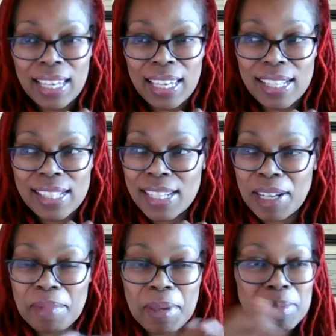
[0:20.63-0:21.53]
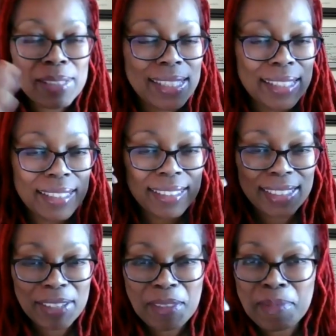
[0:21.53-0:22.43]
and that I'm able to
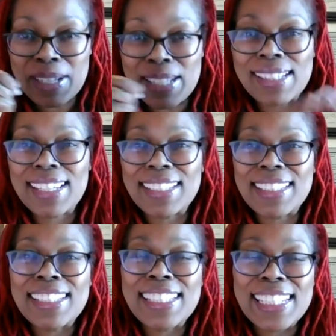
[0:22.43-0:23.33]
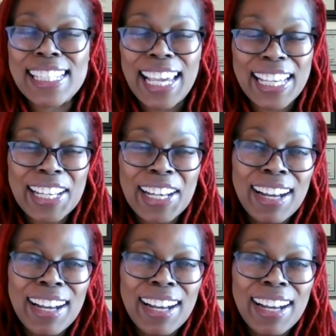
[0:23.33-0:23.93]
give the presentation today.